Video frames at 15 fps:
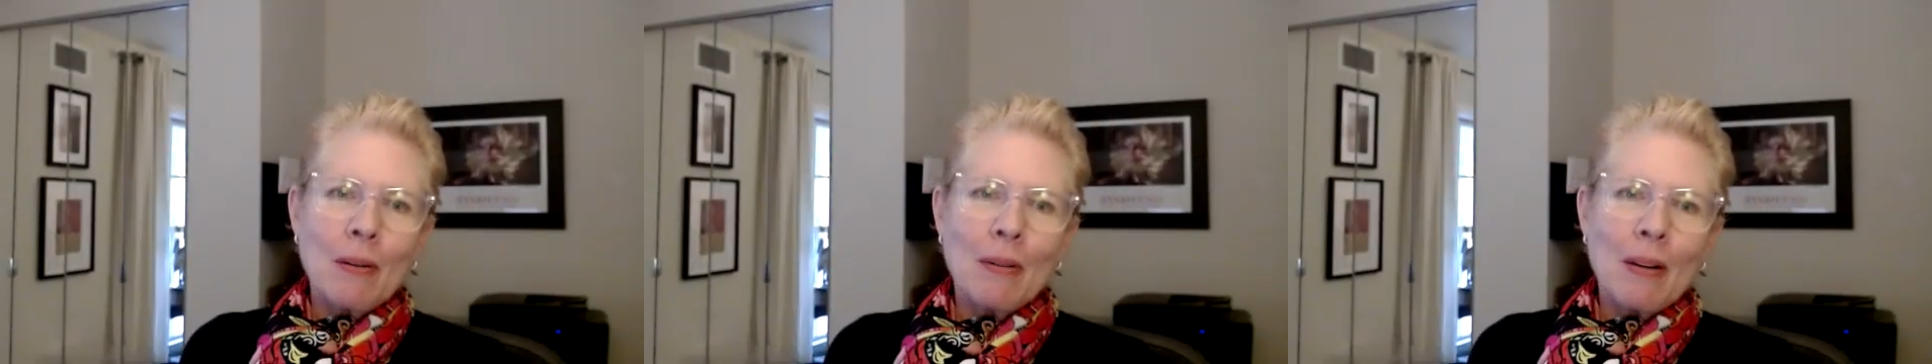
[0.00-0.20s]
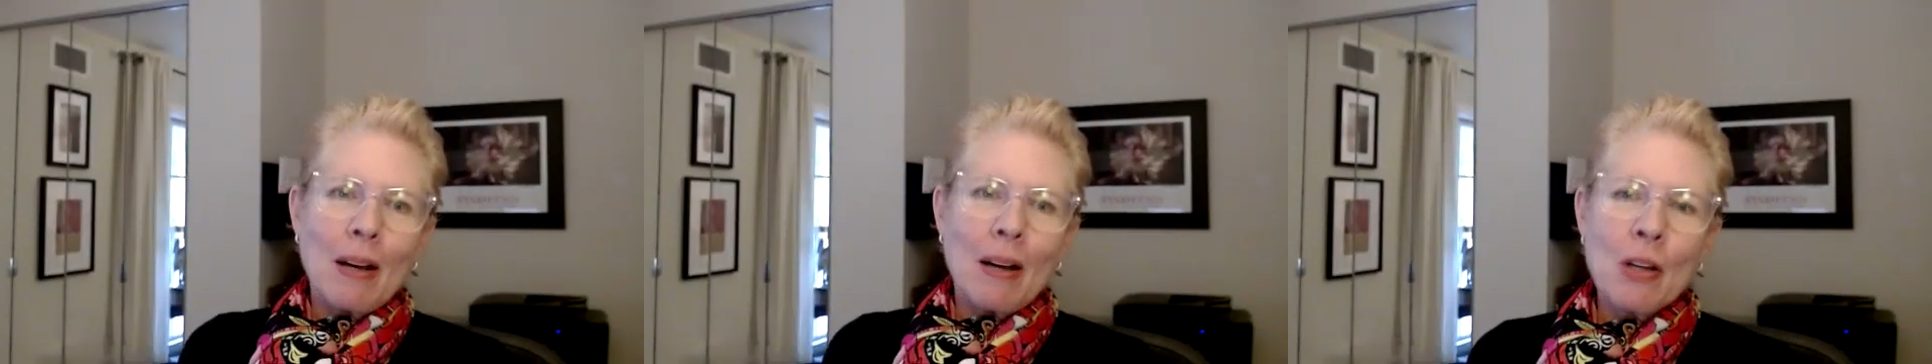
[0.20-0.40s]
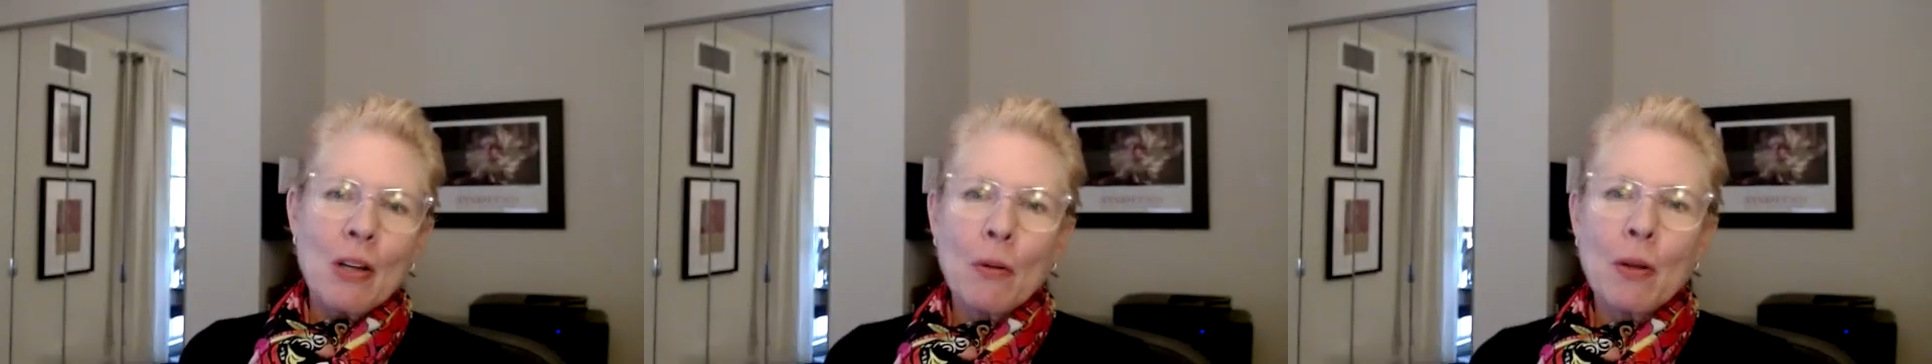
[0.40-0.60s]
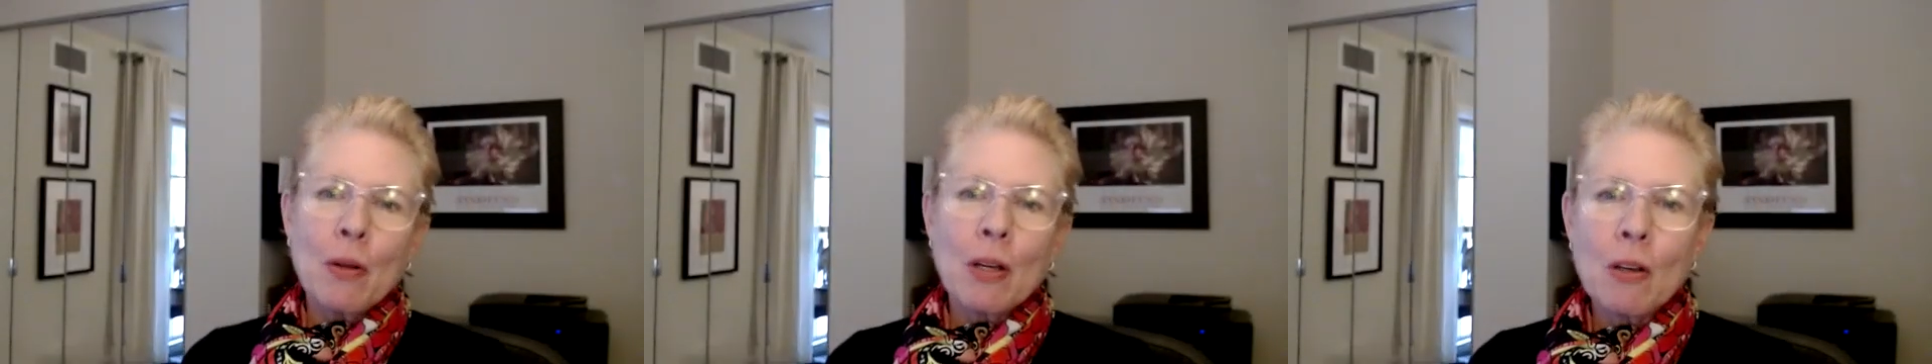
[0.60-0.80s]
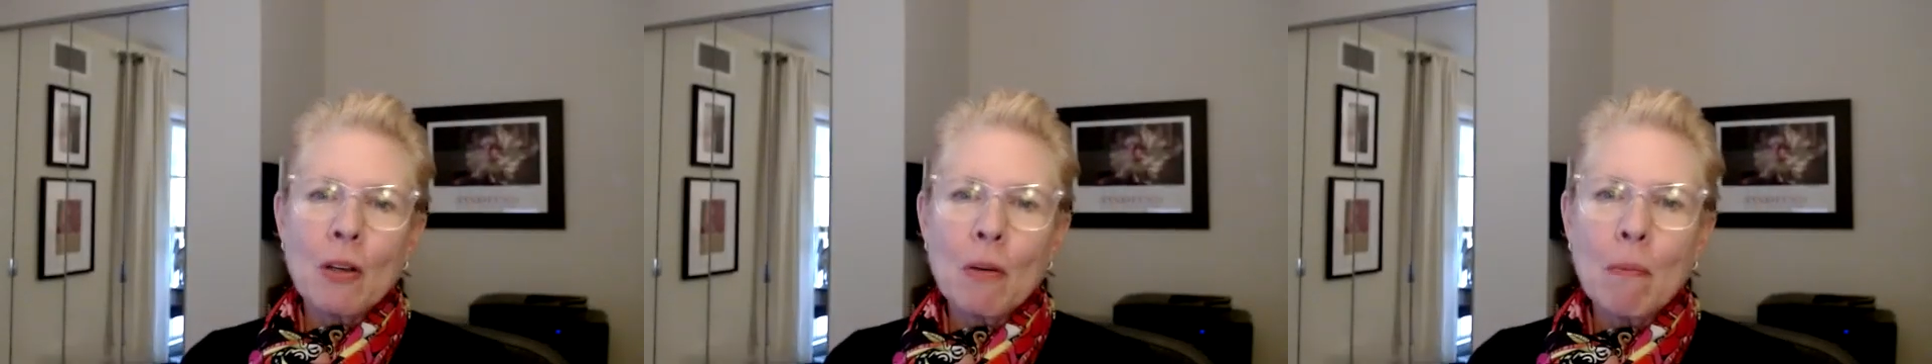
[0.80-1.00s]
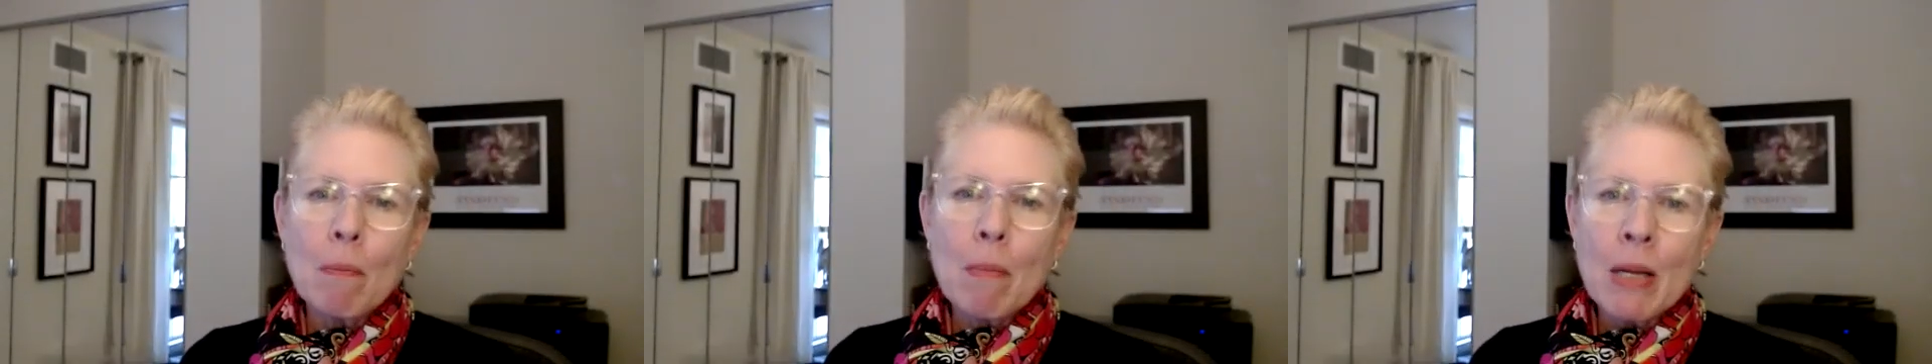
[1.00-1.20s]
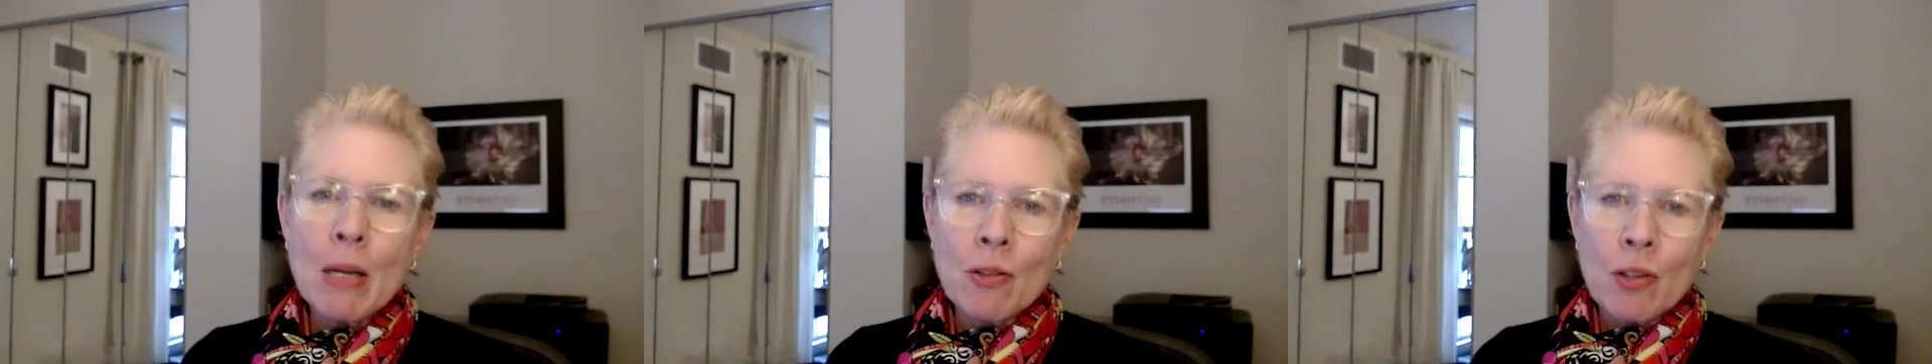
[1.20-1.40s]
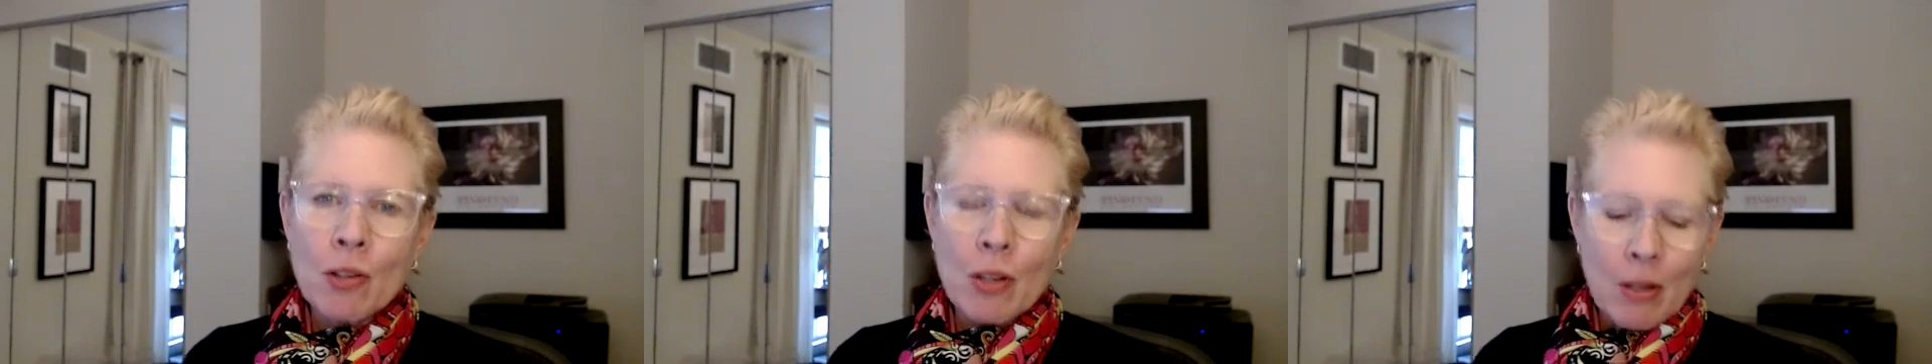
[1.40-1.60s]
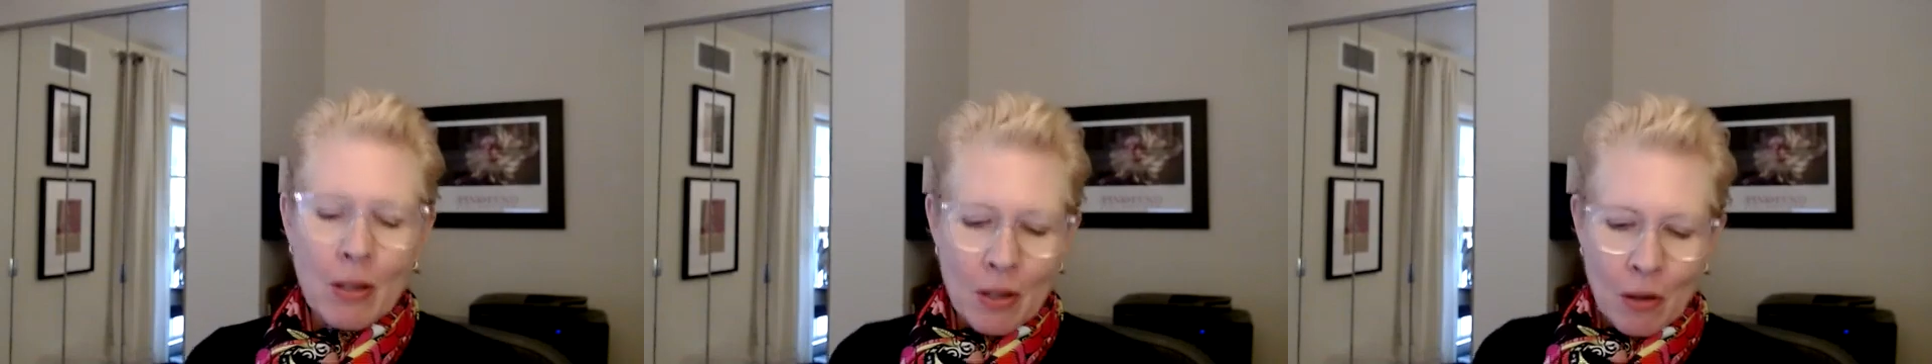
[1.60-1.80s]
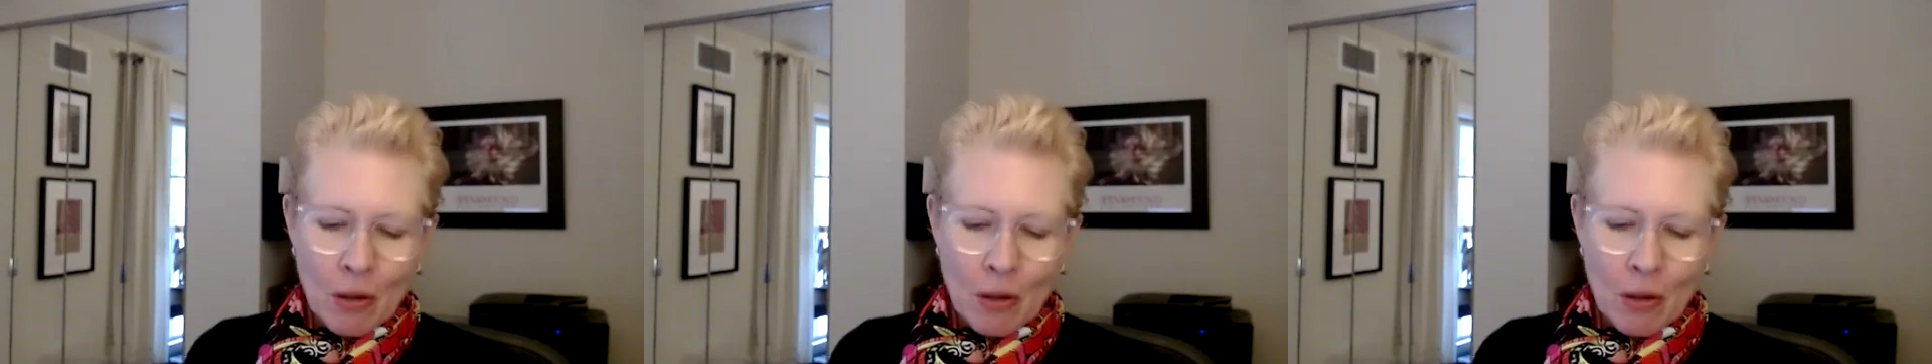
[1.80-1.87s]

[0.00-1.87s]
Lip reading: I know that you mentioned